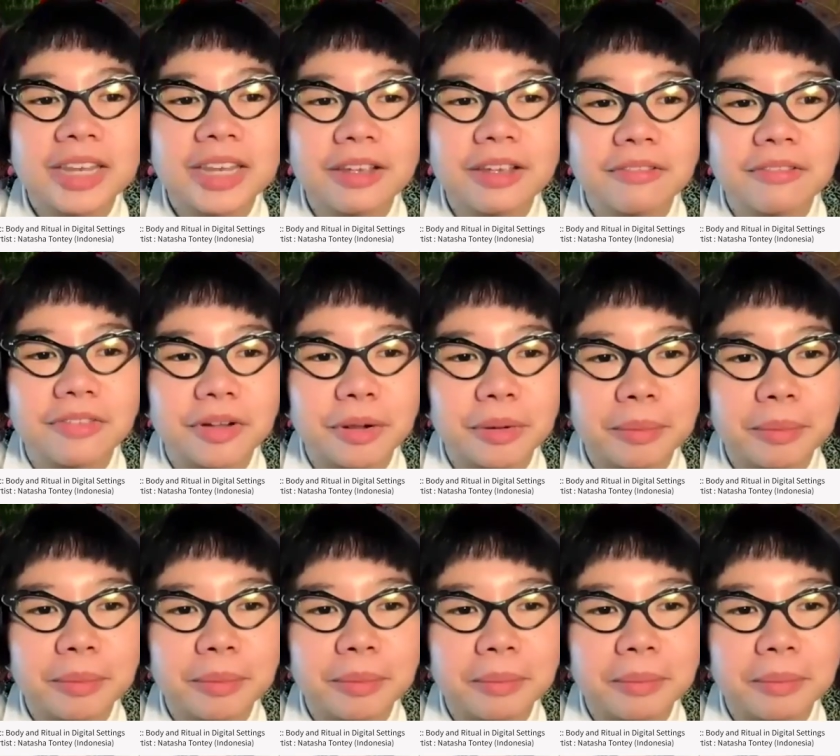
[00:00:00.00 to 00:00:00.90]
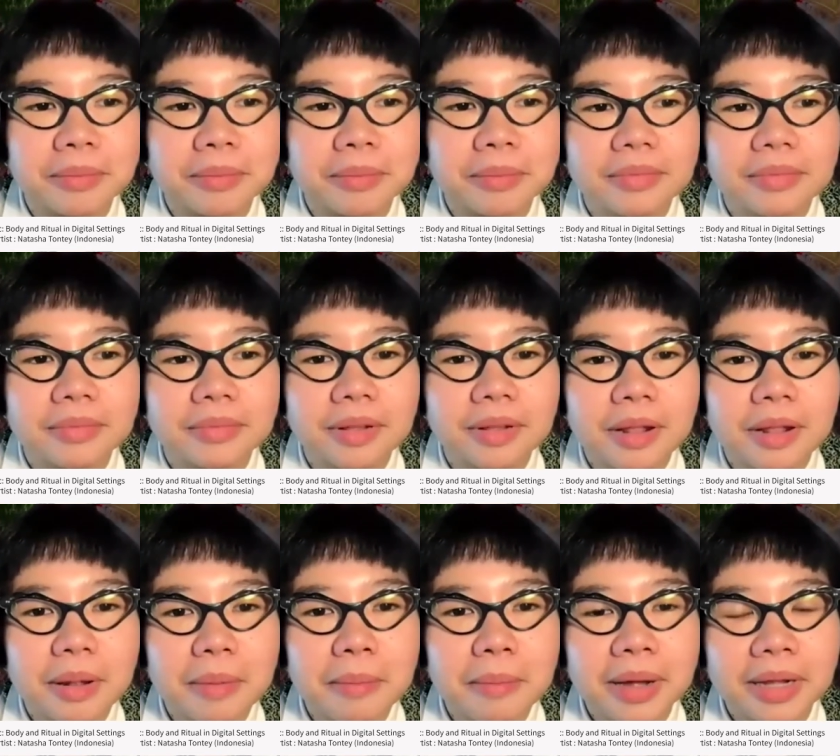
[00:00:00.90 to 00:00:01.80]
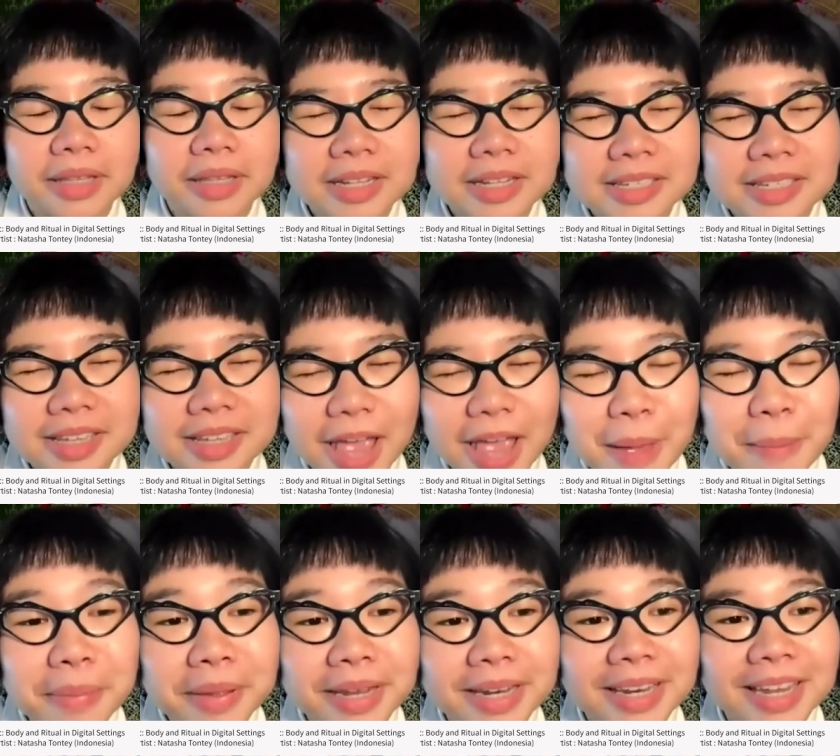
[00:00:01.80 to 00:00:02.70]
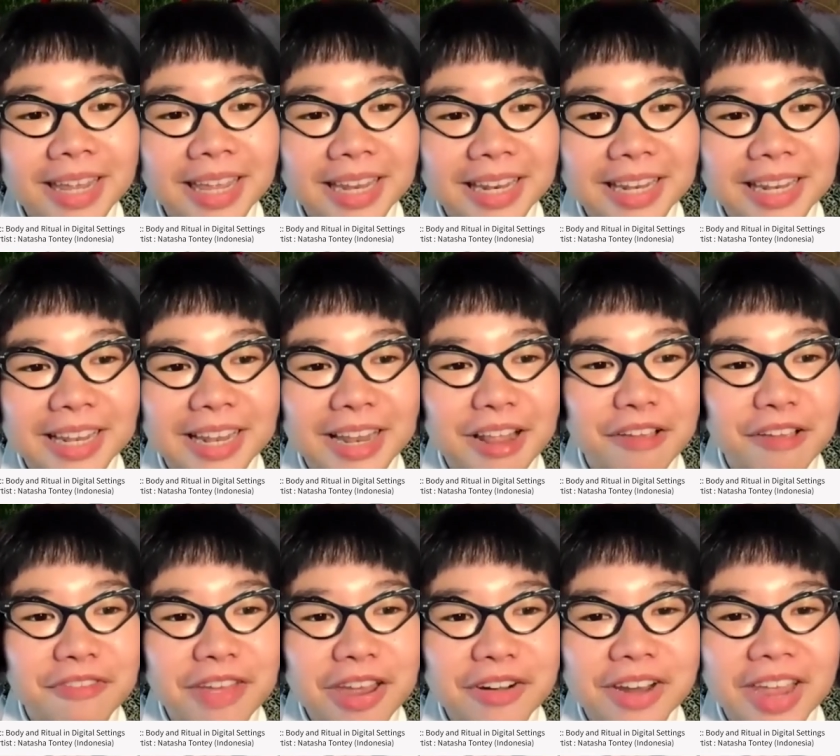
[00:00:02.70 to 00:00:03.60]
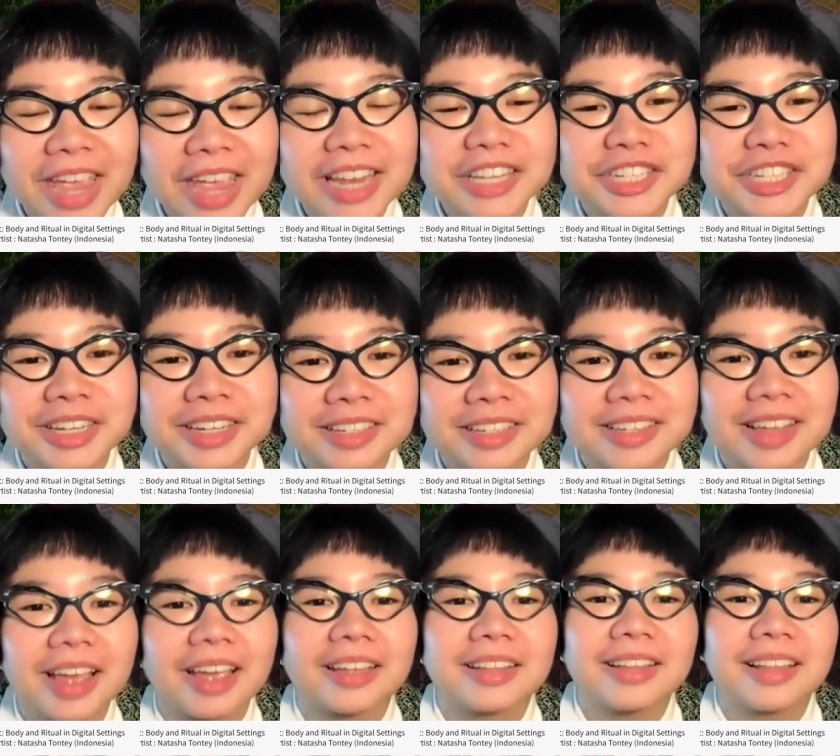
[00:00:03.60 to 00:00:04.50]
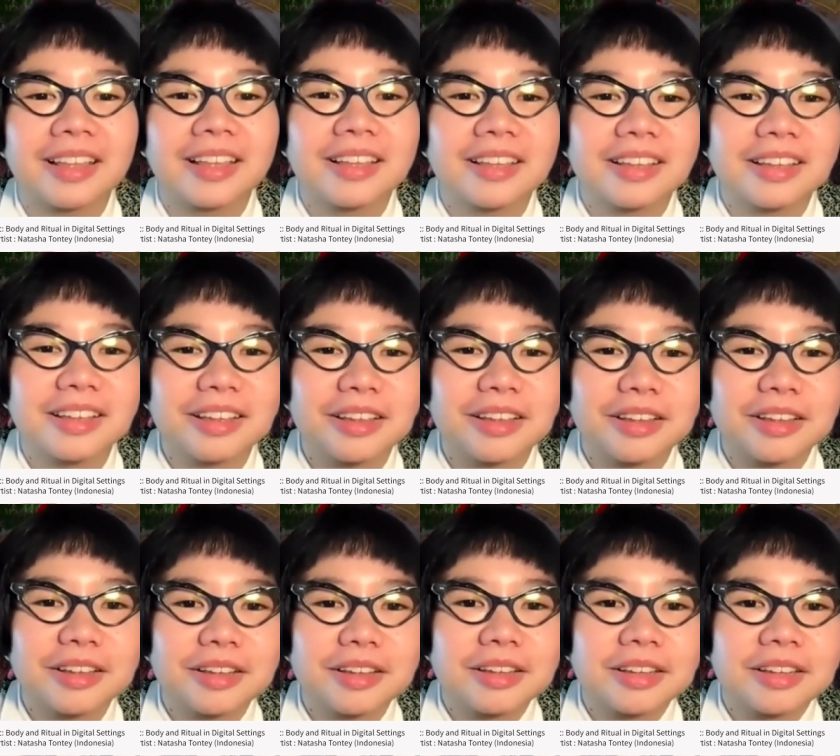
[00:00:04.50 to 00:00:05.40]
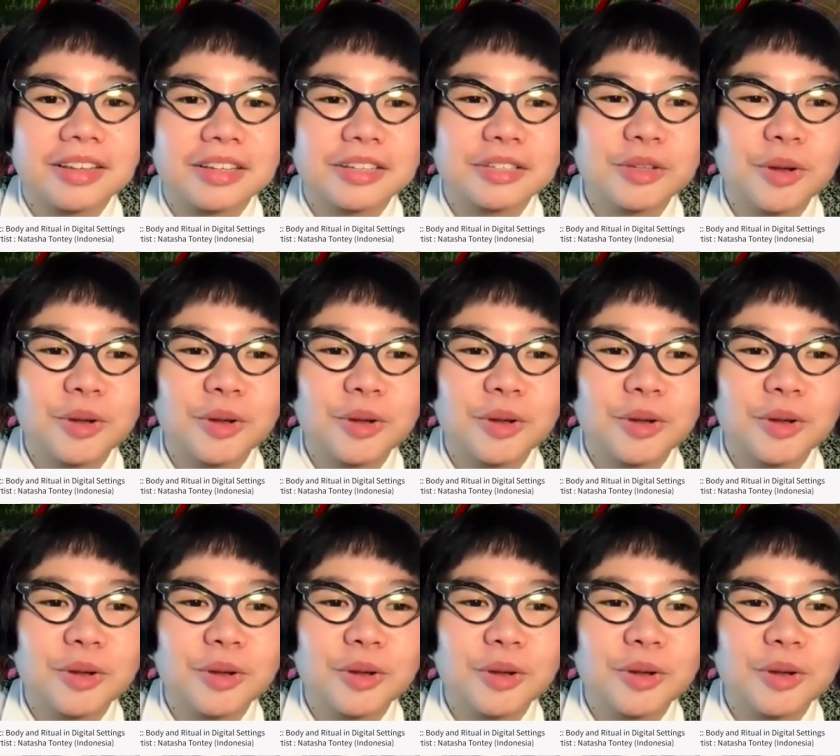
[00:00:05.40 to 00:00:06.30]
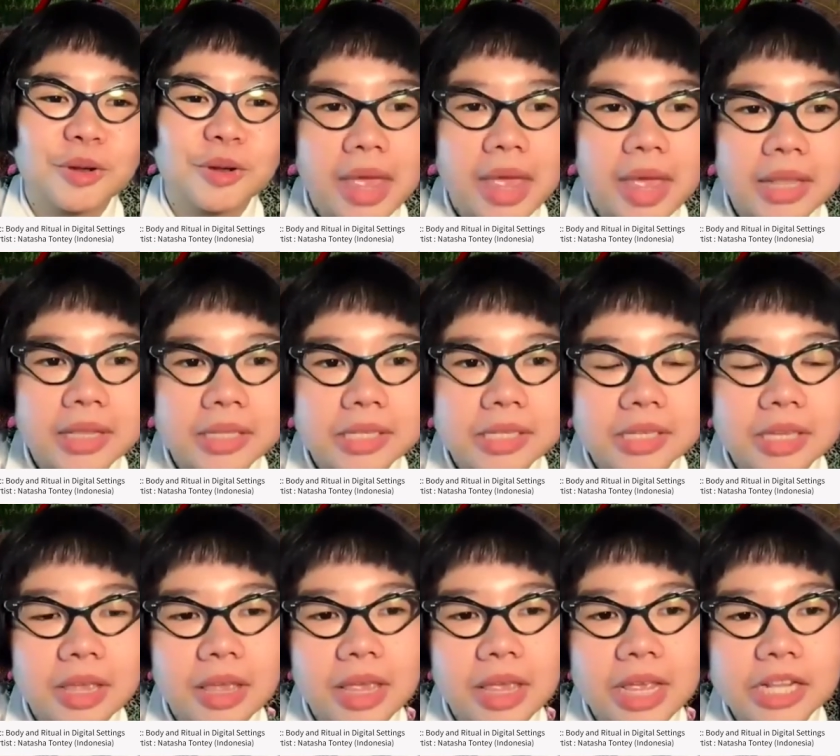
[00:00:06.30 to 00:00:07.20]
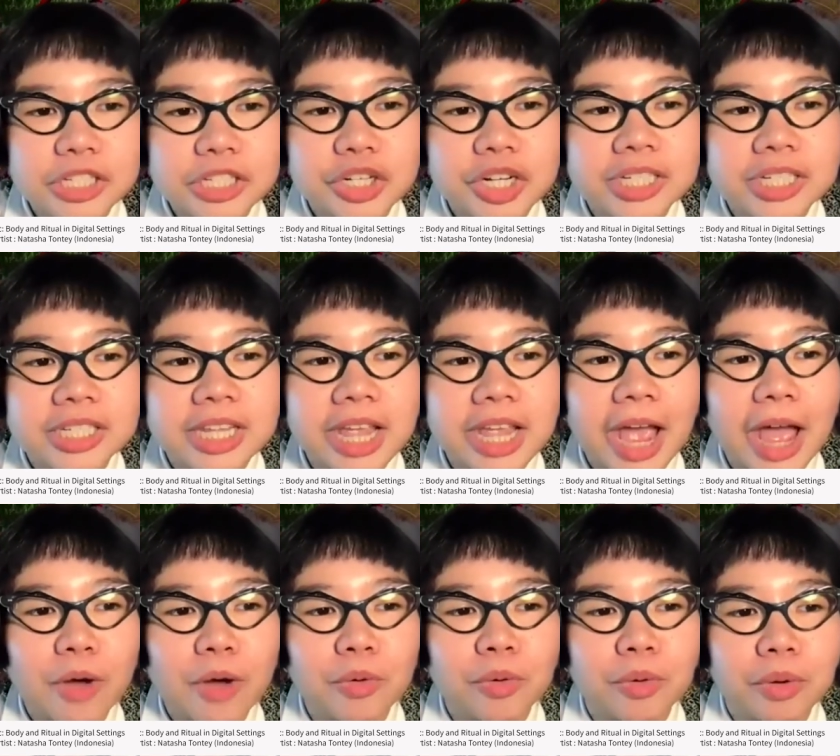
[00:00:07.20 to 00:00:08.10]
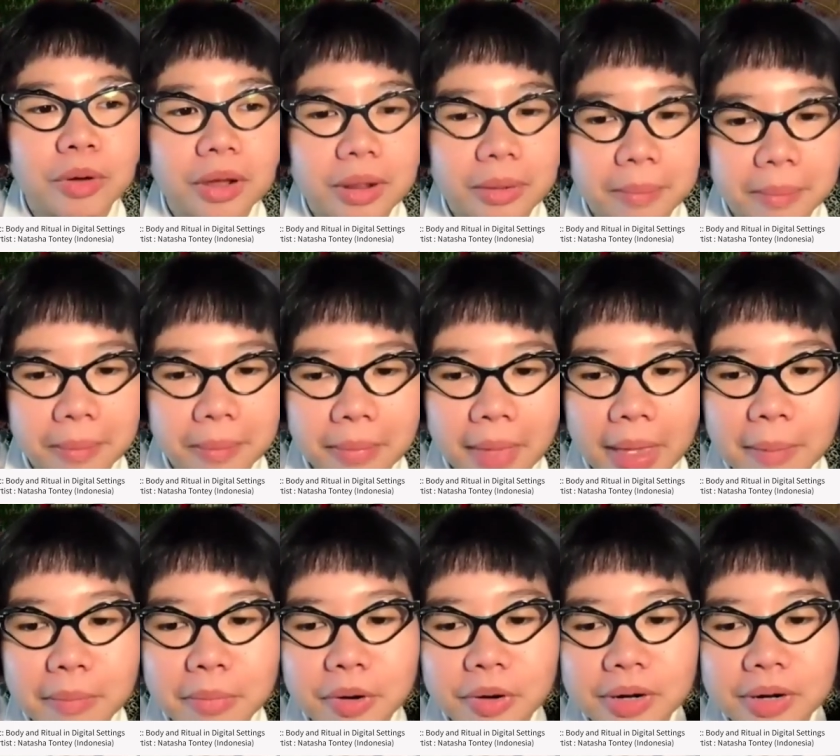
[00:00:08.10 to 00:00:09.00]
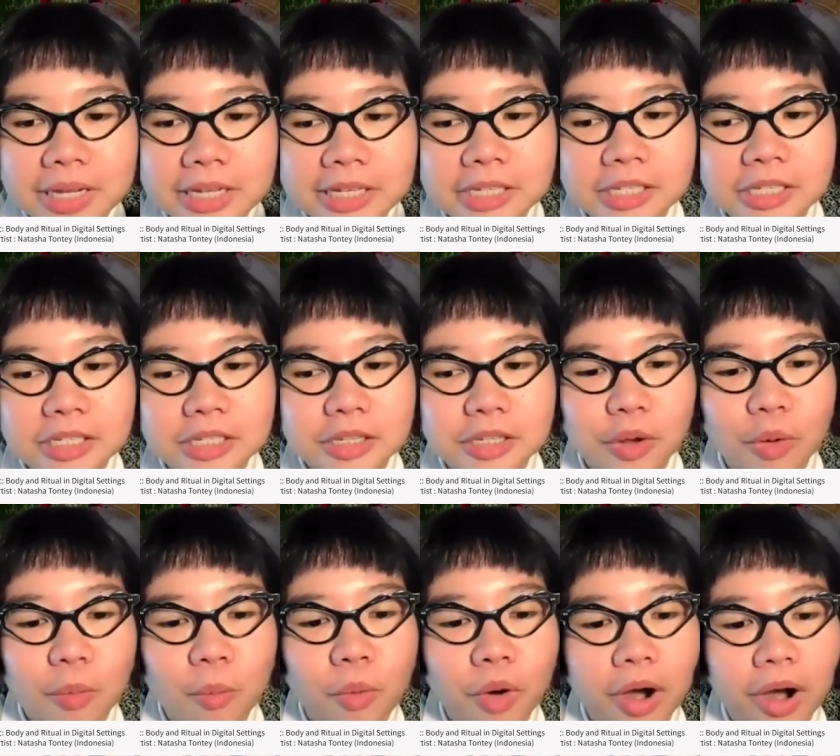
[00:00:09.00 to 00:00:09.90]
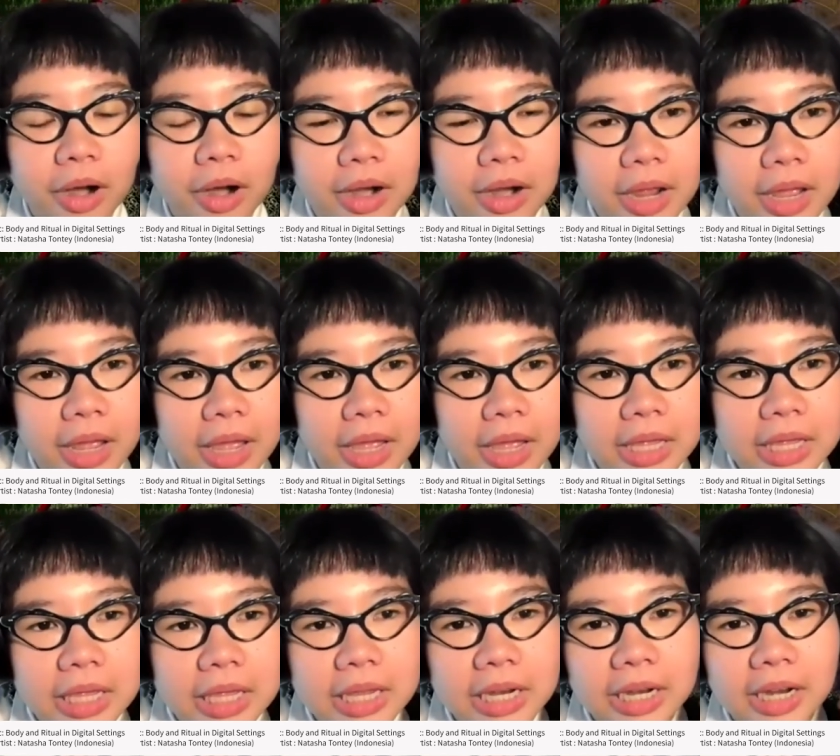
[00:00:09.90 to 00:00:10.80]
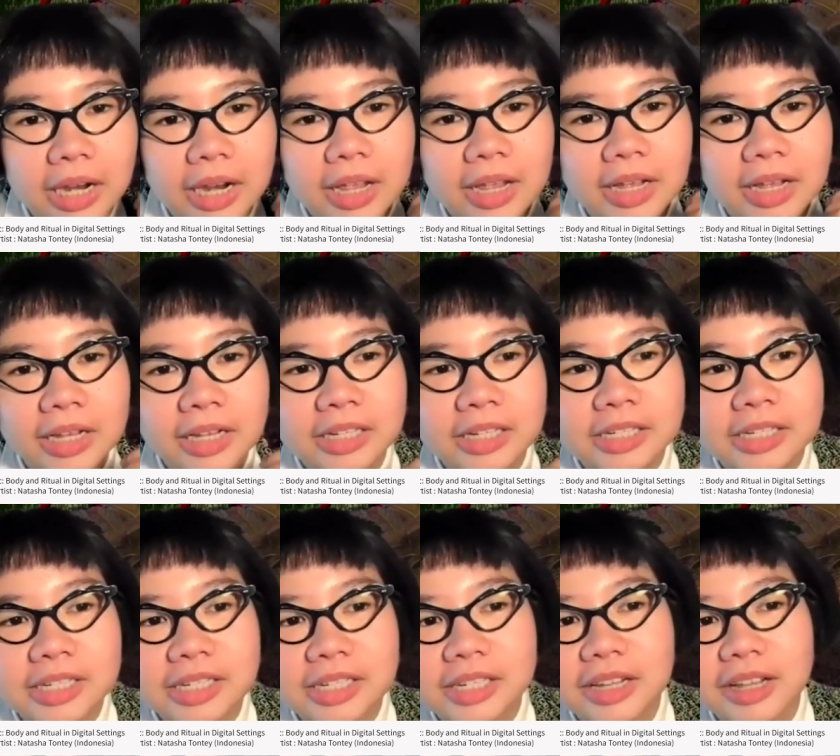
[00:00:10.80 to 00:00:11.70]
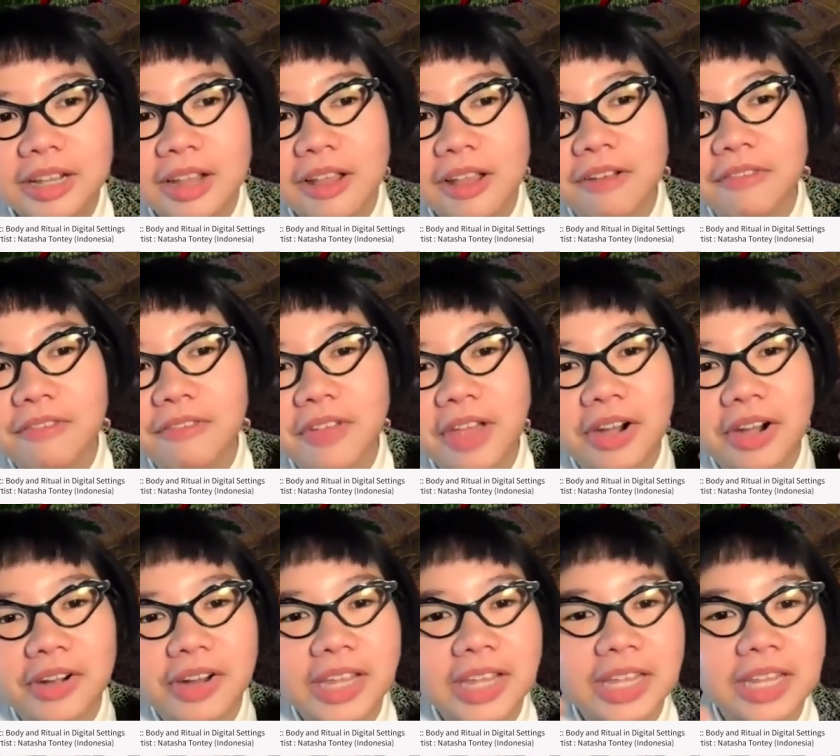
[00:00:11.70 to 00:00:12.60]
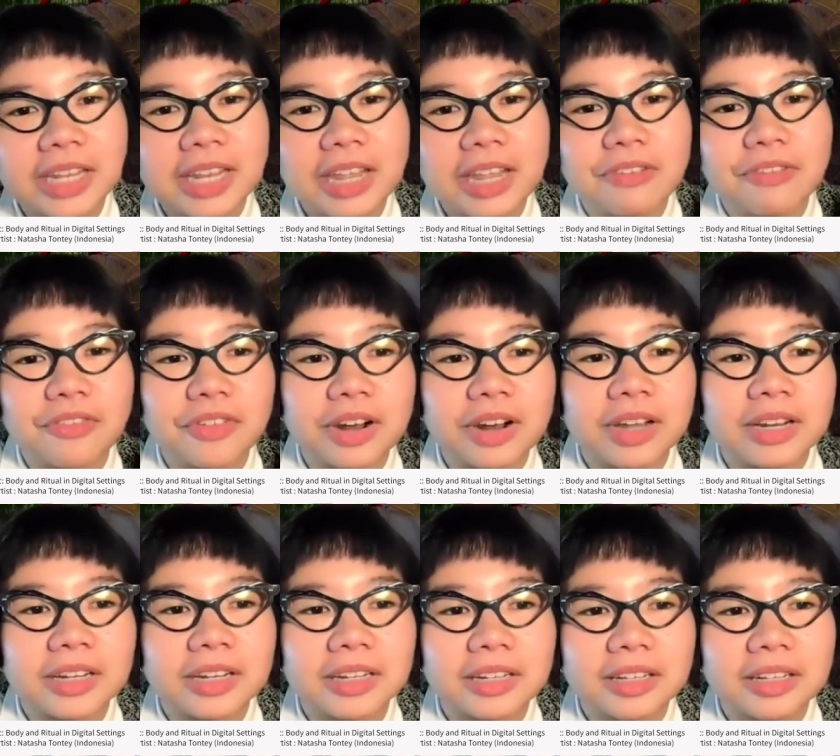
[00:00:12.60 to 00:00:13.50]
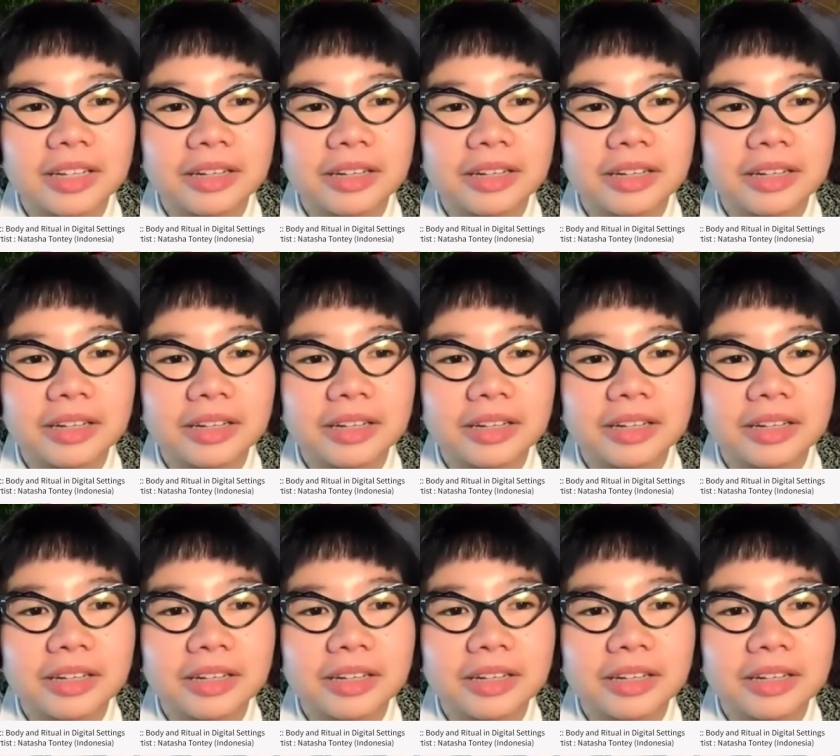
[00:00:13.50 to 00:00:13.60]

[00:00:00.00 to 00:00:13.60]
film, but it's happened in a very ancient site. So it's interesting how memories work in a very different